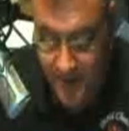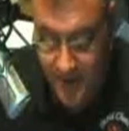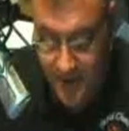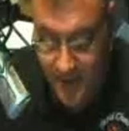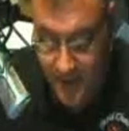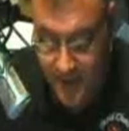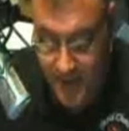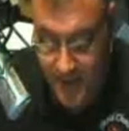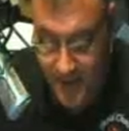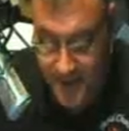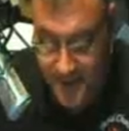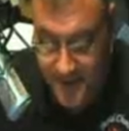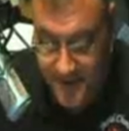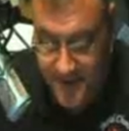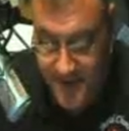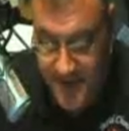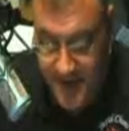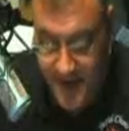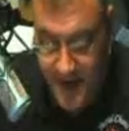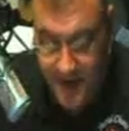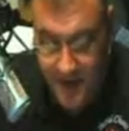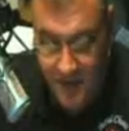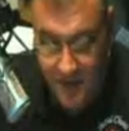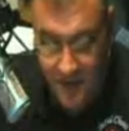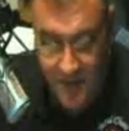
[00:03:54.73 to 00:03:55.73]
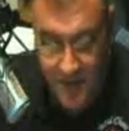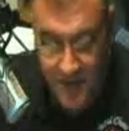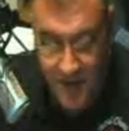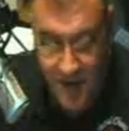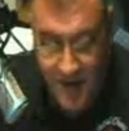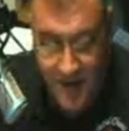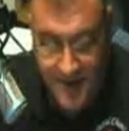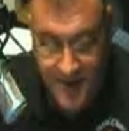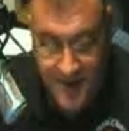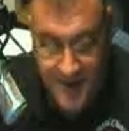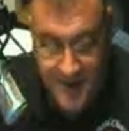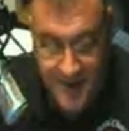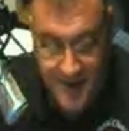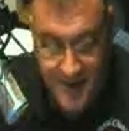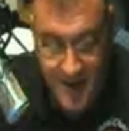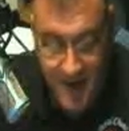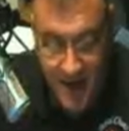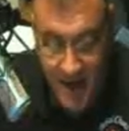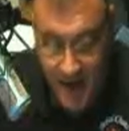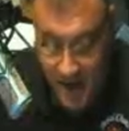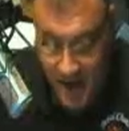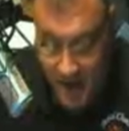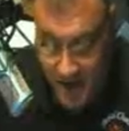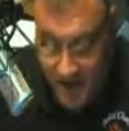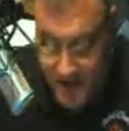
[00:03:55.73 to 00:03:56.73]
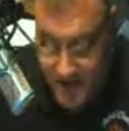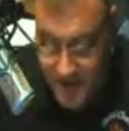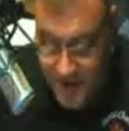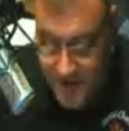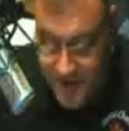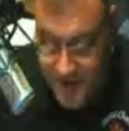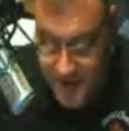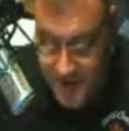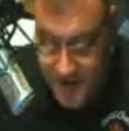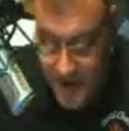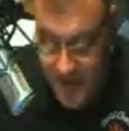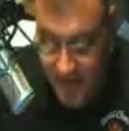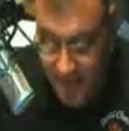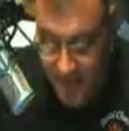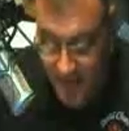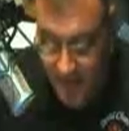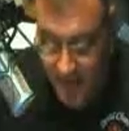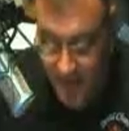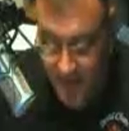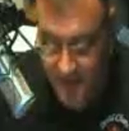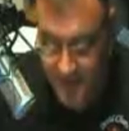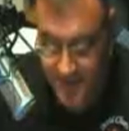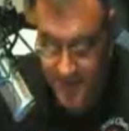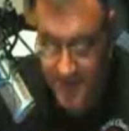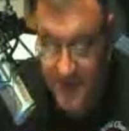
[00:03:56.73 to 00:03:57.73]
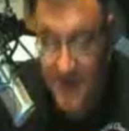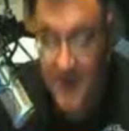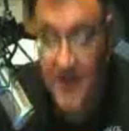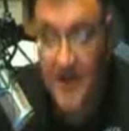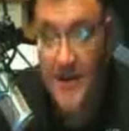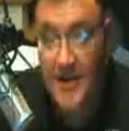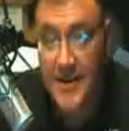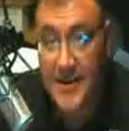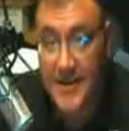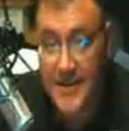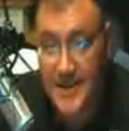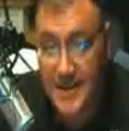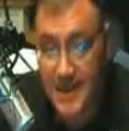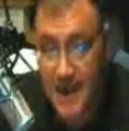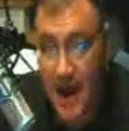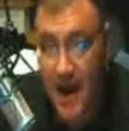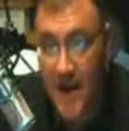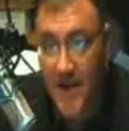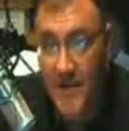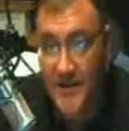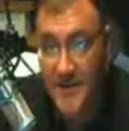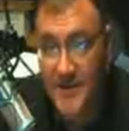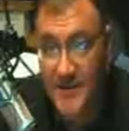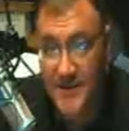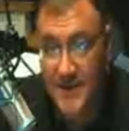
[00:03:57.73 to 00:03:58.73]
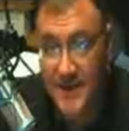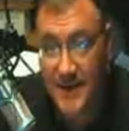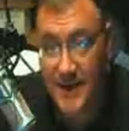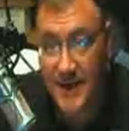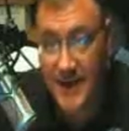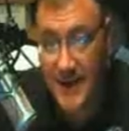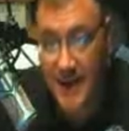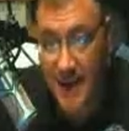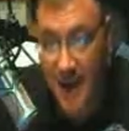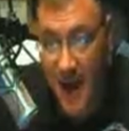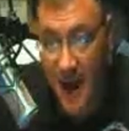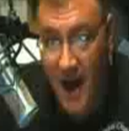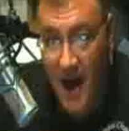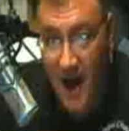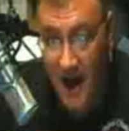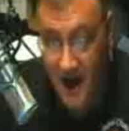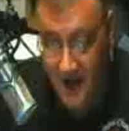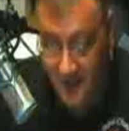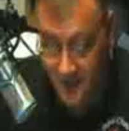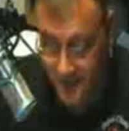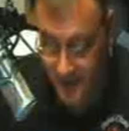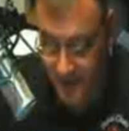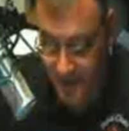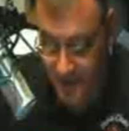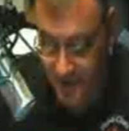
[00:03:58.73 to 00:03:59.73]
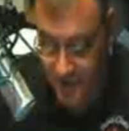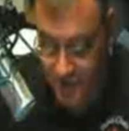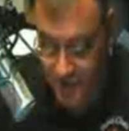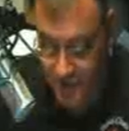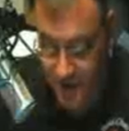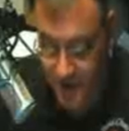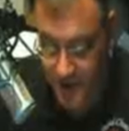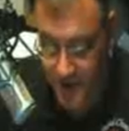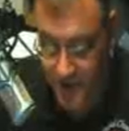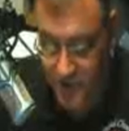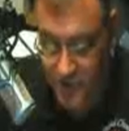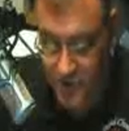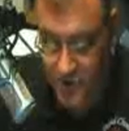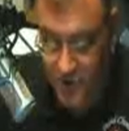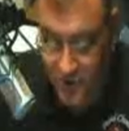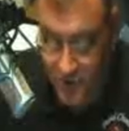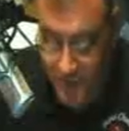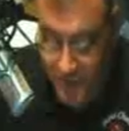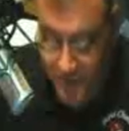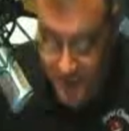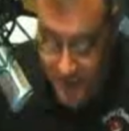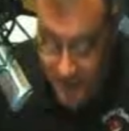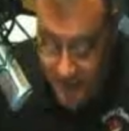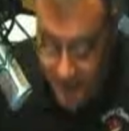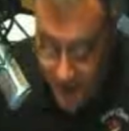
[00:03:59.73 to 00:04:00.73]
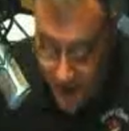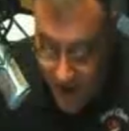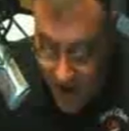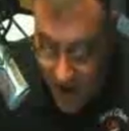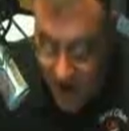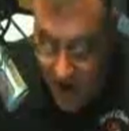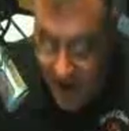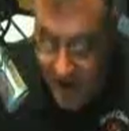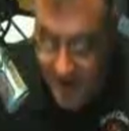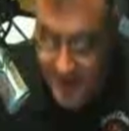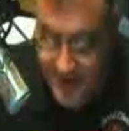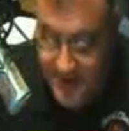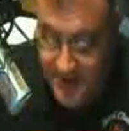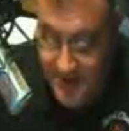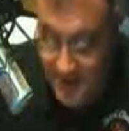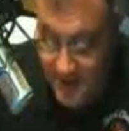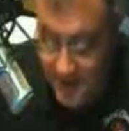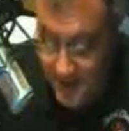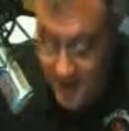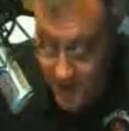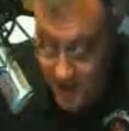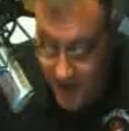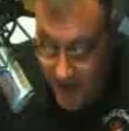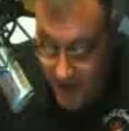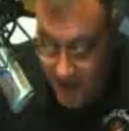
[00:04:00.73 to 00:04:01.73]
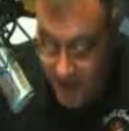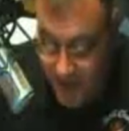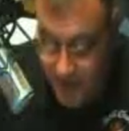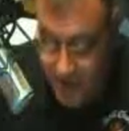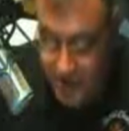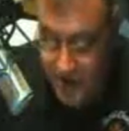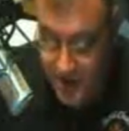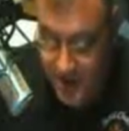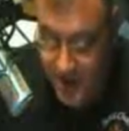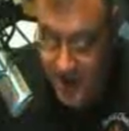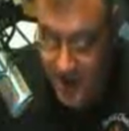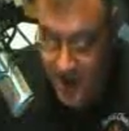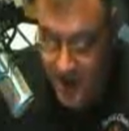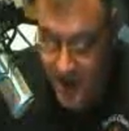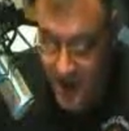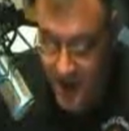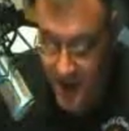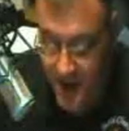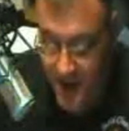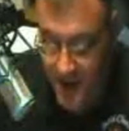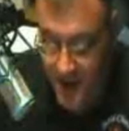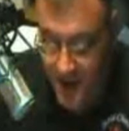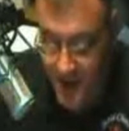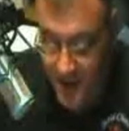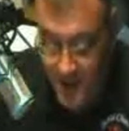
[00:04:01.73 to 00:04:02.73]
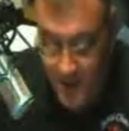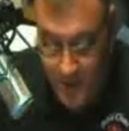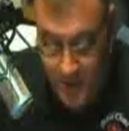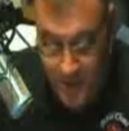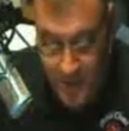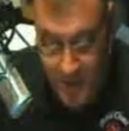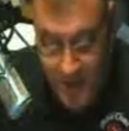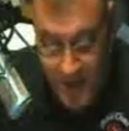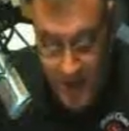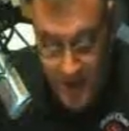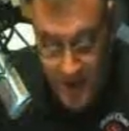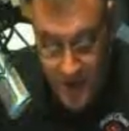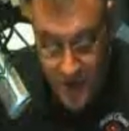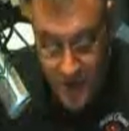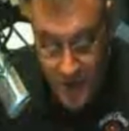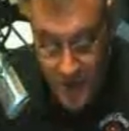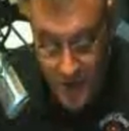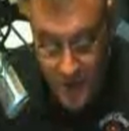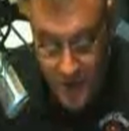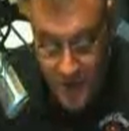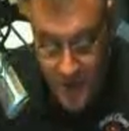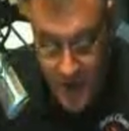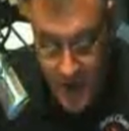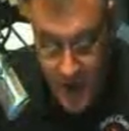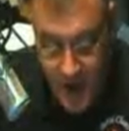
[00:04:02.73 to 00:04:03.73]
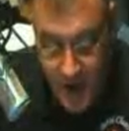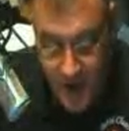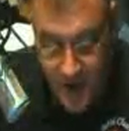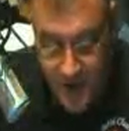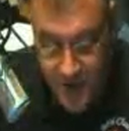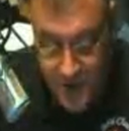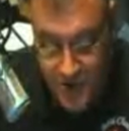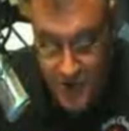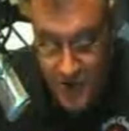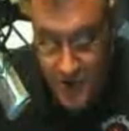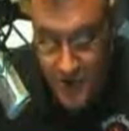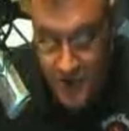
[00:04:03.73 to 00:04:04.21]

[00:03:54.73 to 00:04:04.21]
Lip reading: they sacrificed unto devils, not to God, big G, to God's little g, whom they knew not, to